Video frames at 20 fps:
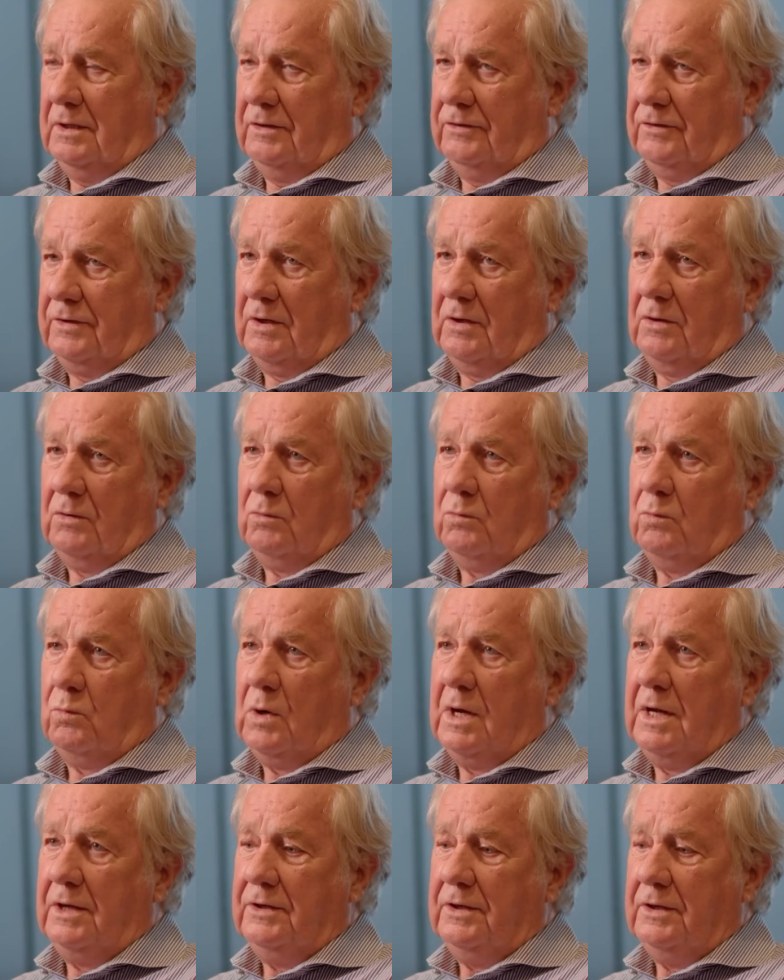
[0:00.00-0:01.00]
So
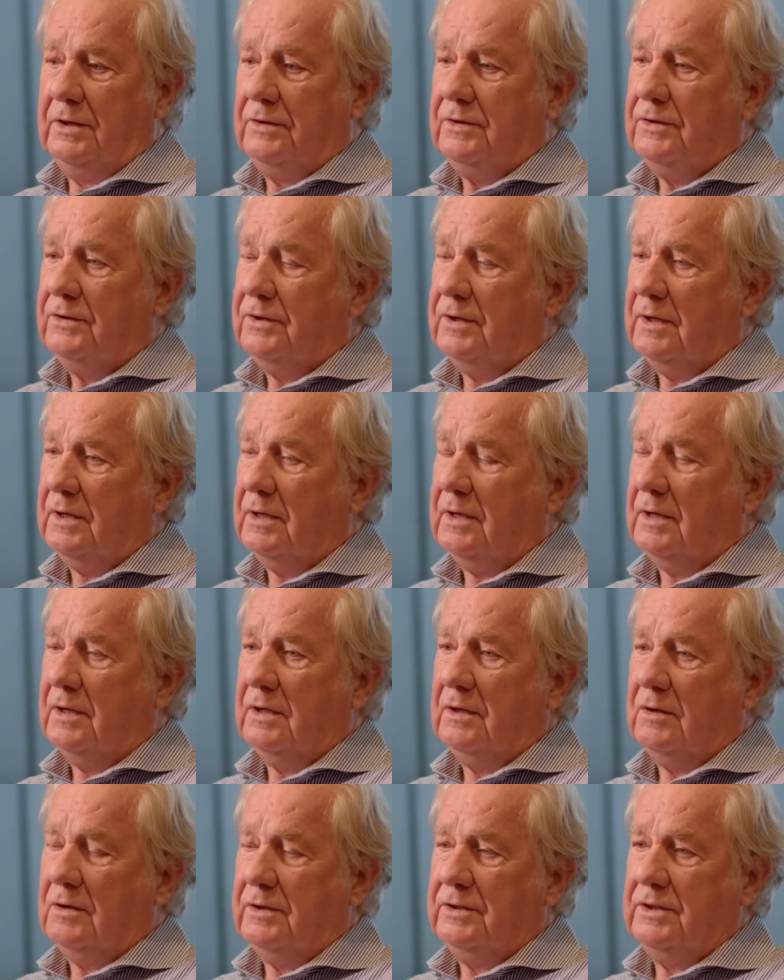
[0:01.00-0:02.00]
one,
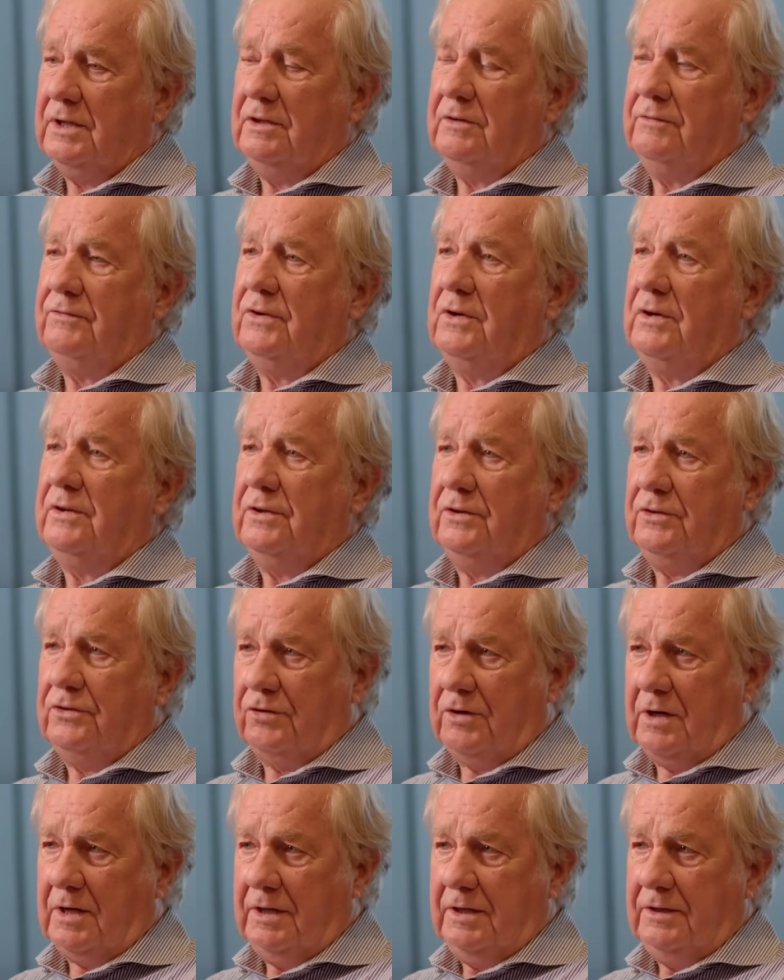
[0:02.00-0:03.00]
that identify the
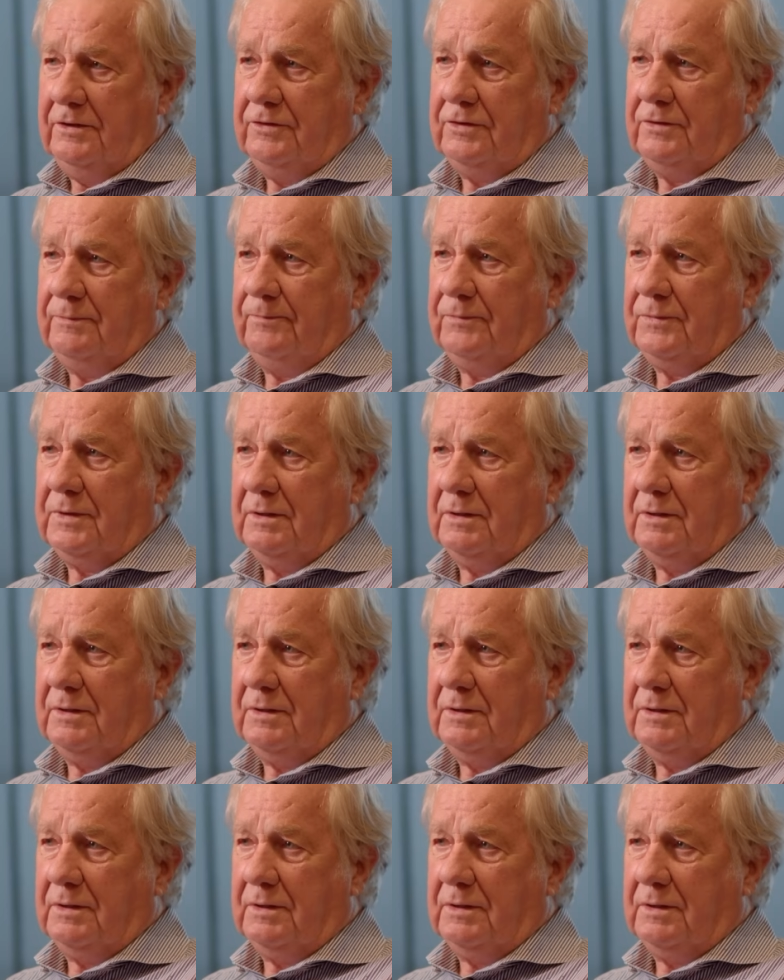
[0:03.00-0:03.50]
trades